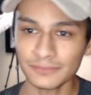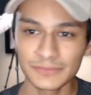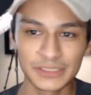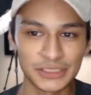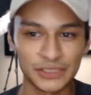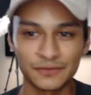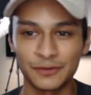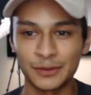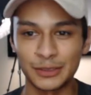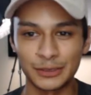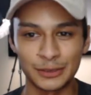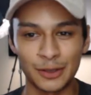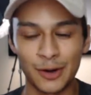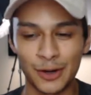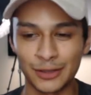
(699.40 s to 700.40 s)
just for a
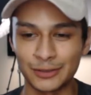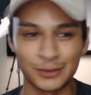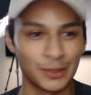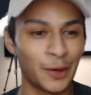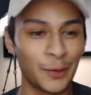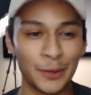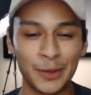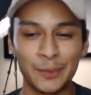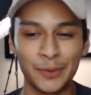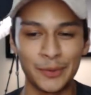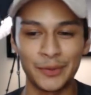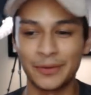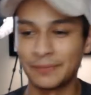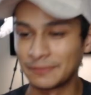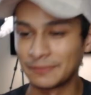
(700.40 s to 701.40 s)
dark, tony mood.